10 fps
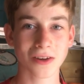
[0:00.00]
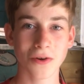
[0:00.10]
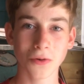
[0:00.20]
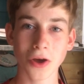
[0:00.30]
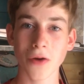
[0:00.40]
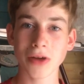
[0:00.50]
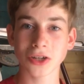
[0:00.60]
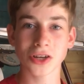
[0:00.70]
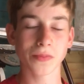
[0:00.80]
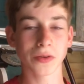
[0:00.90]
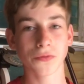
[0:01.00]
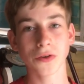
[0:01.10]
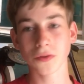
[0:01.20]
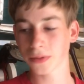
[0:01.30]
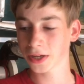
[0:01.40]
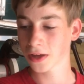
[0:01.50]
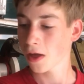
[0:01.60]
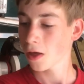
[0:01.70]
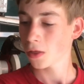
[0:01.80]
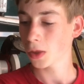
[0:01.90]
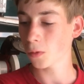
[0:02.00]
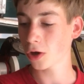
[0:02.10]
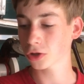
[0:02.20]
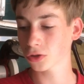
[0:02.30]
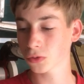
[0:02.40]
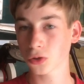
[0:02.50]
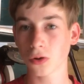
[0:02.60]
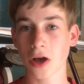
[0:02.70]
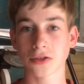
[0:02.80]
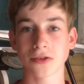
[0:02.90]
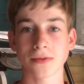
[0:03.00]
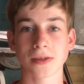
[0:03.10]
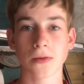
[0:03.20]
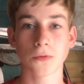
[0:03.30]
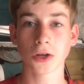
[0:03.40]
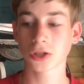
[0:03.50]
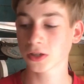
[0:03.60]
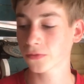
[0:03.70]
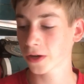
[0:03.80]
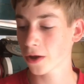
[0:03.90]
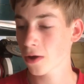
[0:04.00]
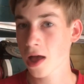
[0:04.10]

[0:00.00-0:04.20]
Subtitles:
although I'm actually going to be filming the workshop tour as soon as I finish this video,